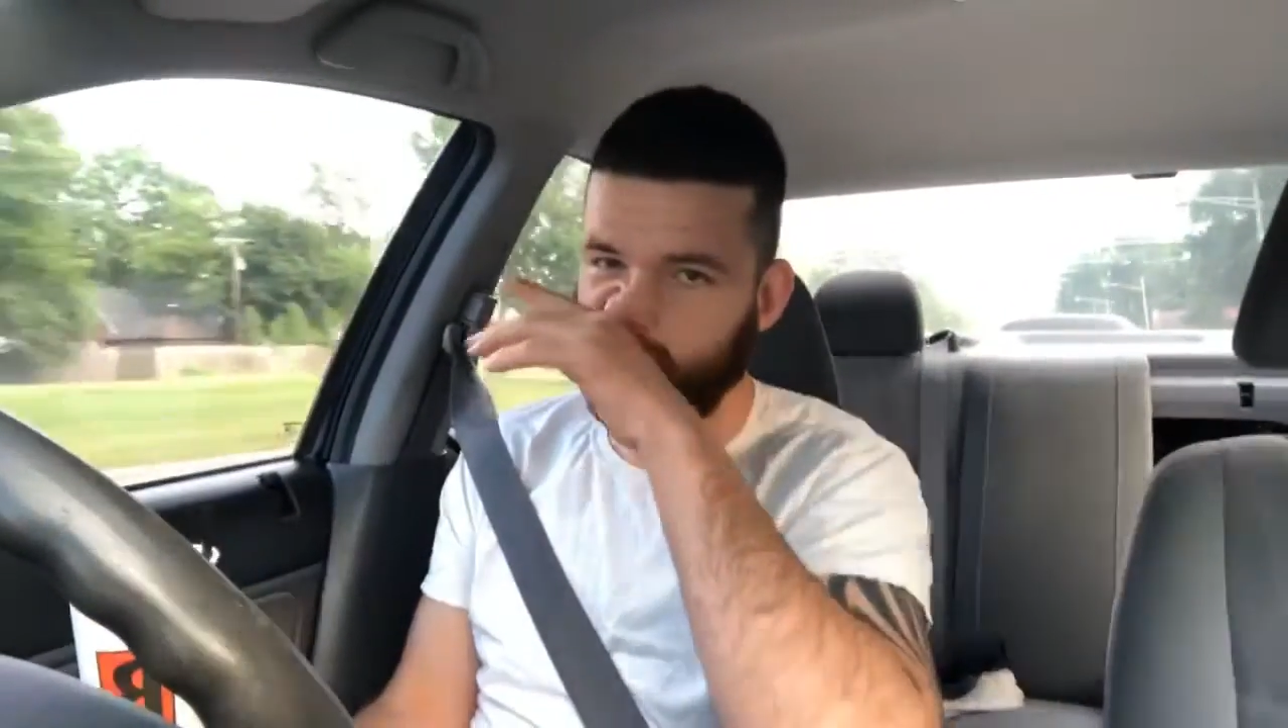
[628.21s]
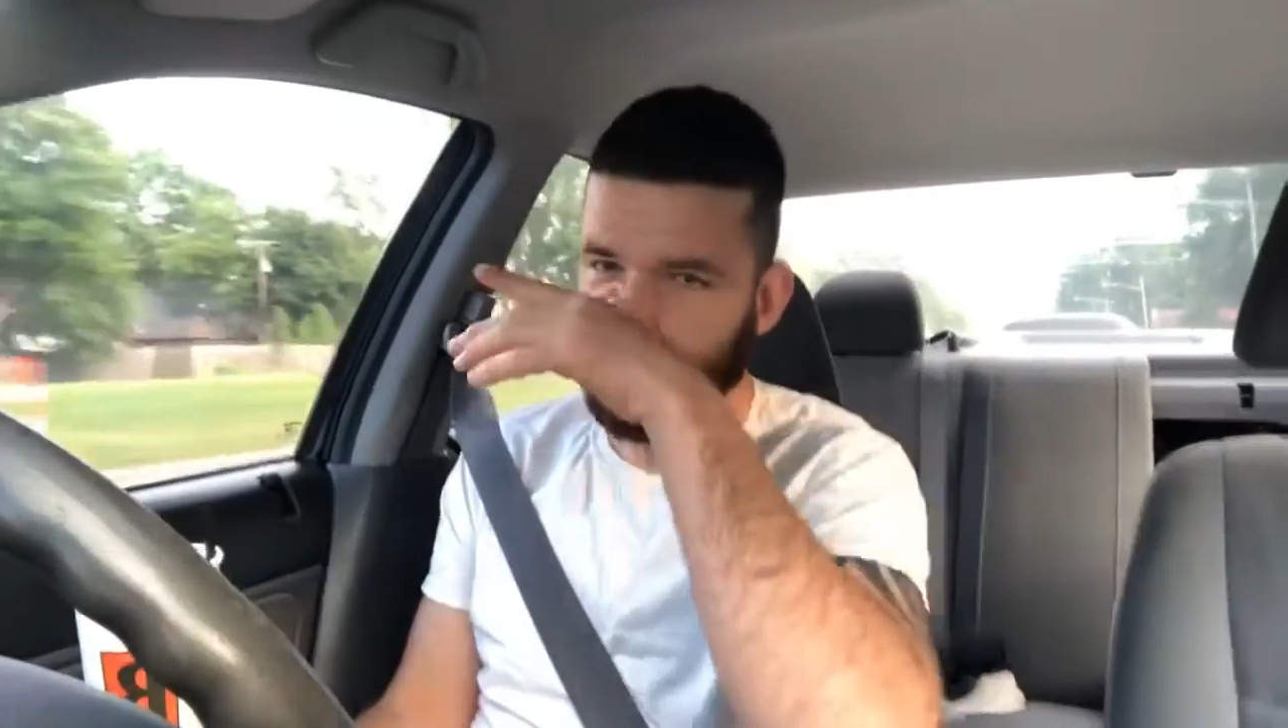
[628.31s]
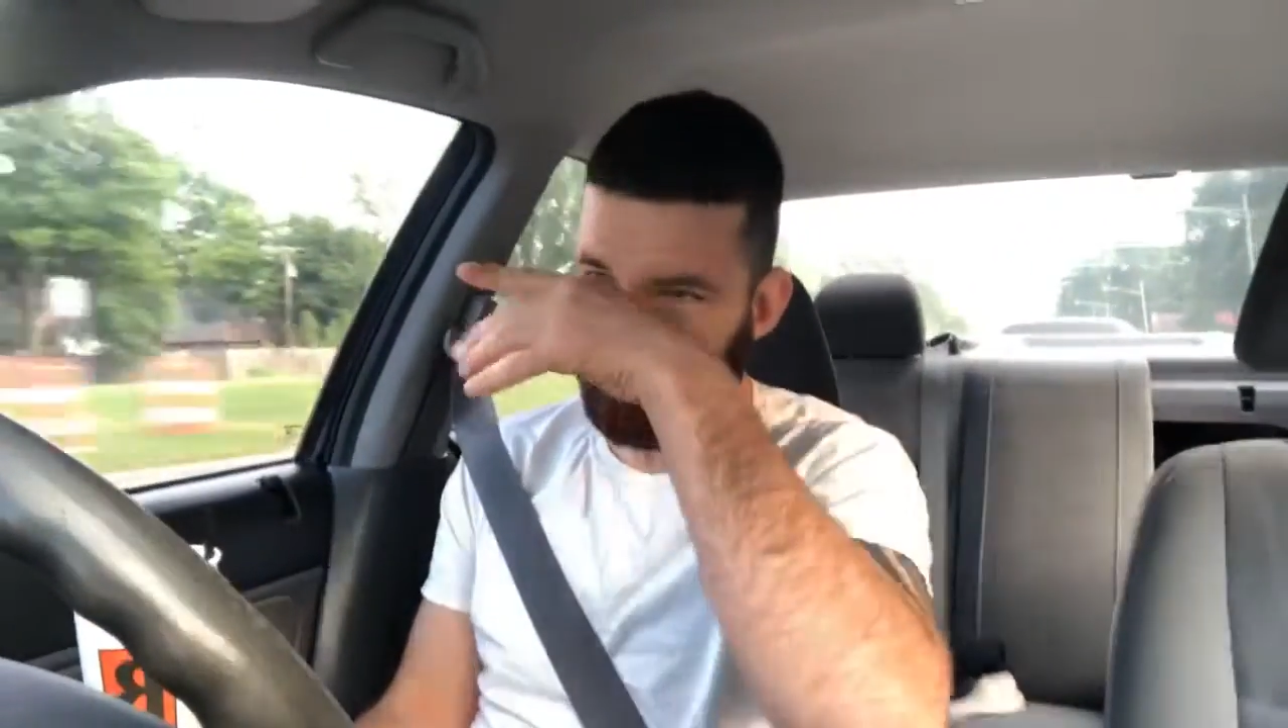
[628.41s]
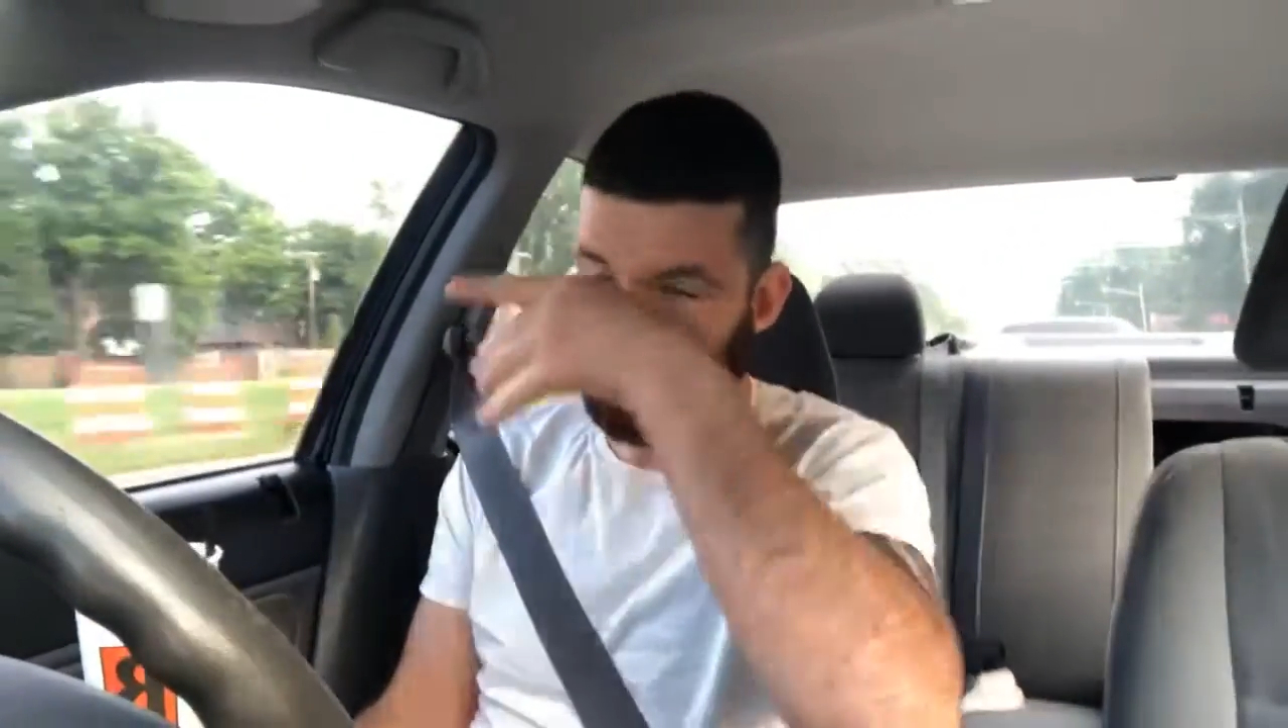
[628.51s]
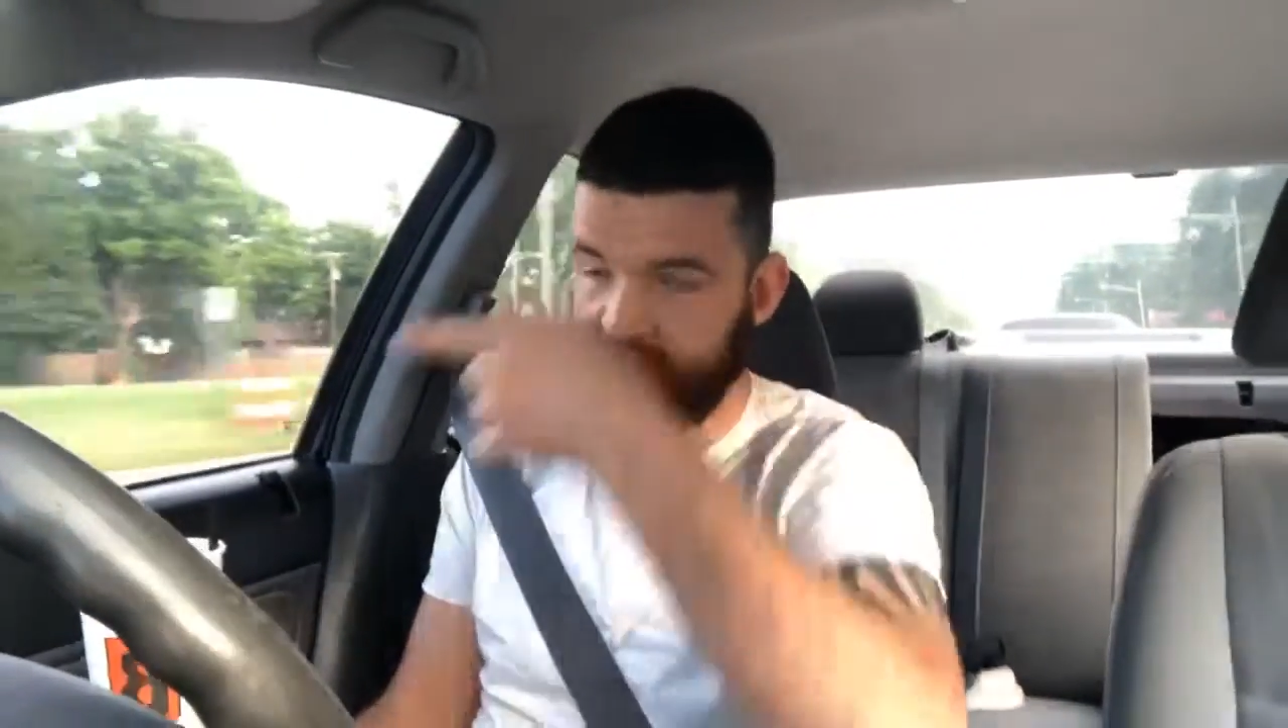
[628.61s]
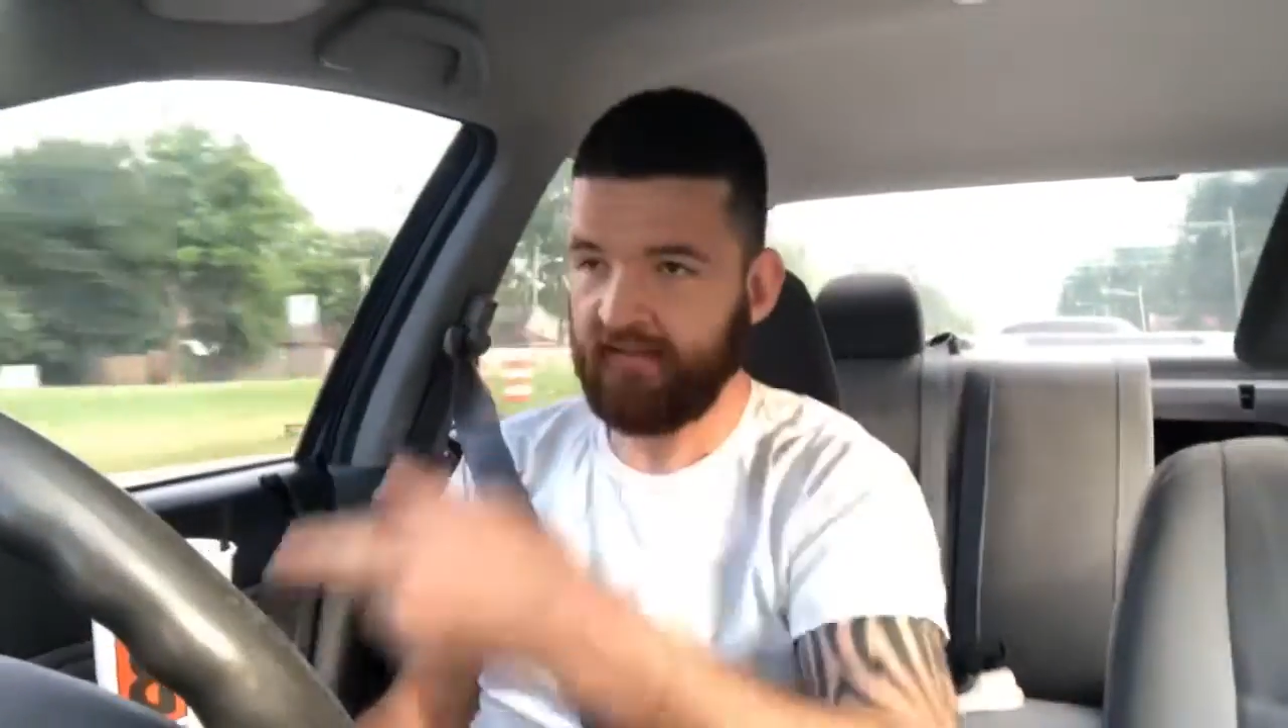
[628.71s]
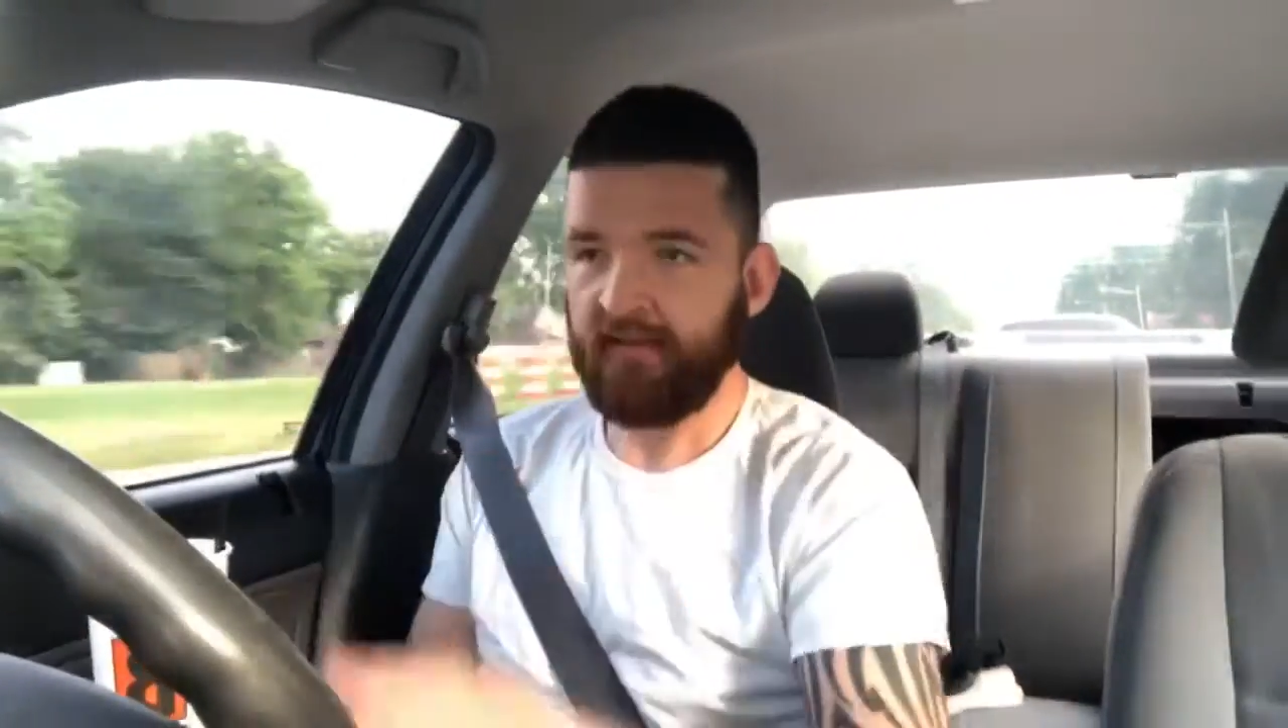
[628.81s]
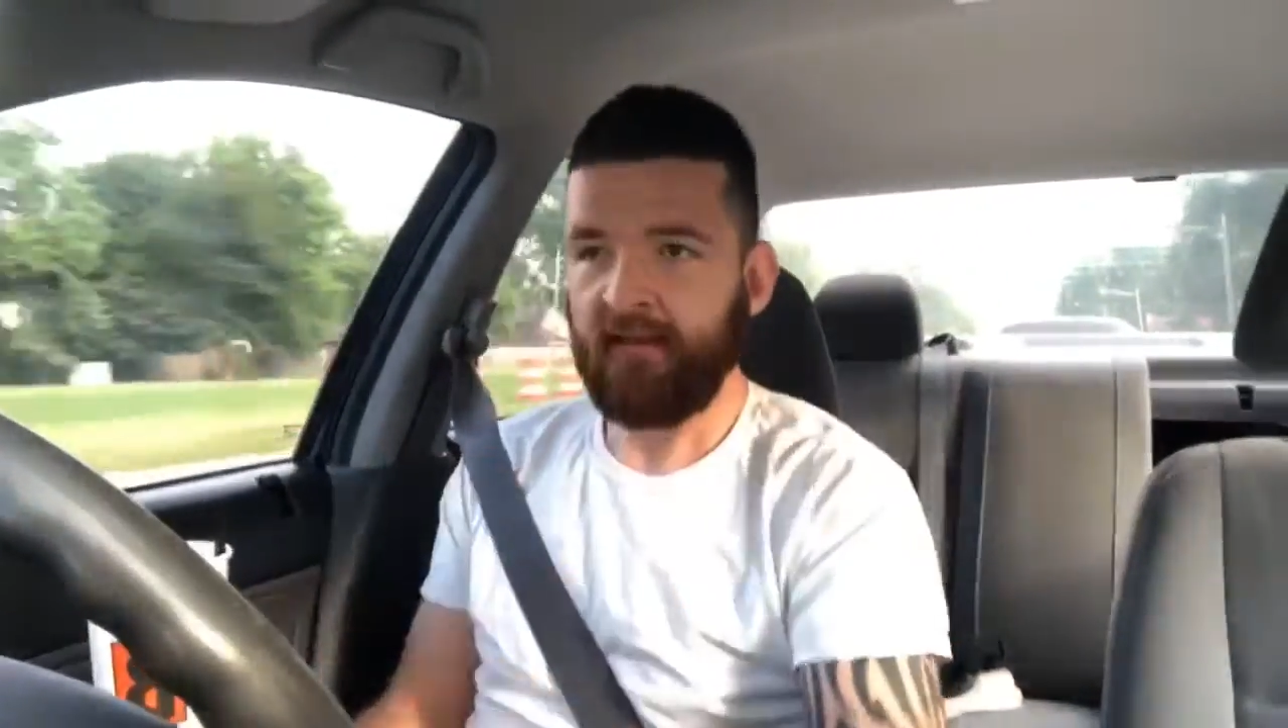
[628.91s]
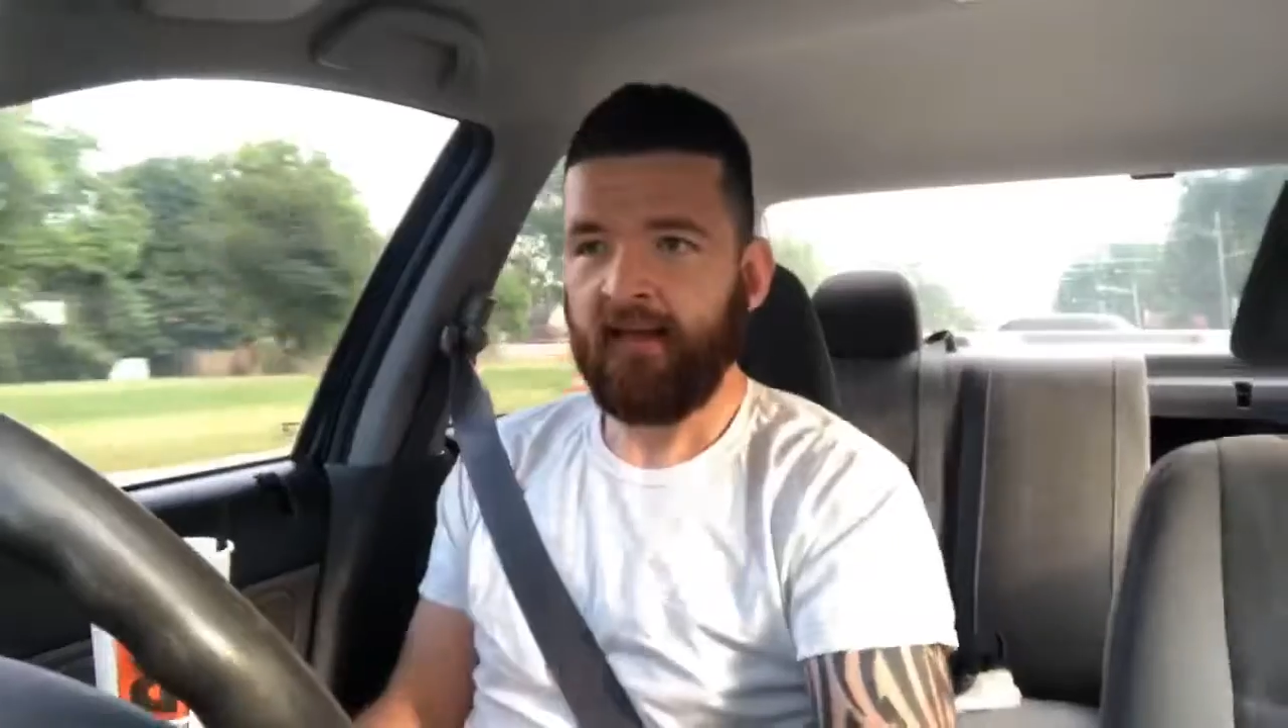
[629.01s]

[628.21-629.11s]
used.